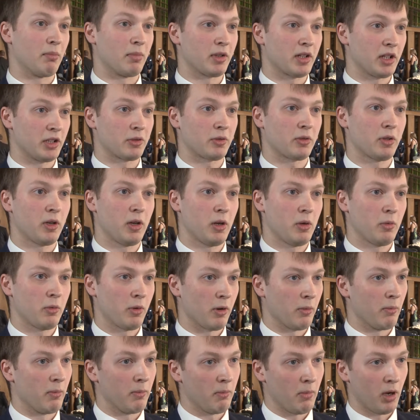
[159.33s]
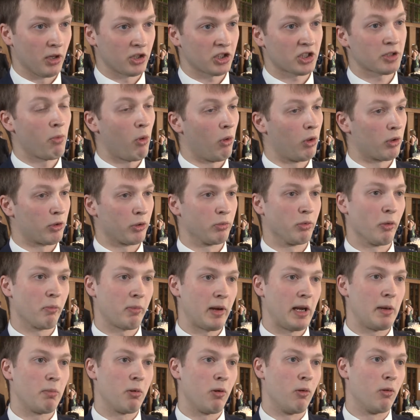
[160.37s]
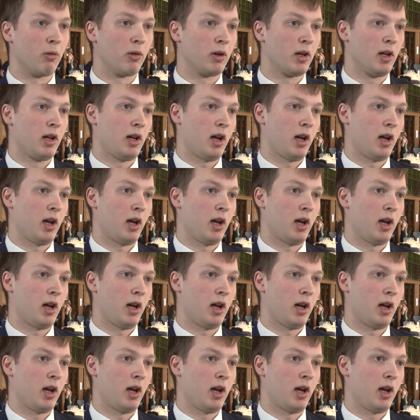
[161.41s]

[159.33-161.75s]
because we're a much smaller group of people,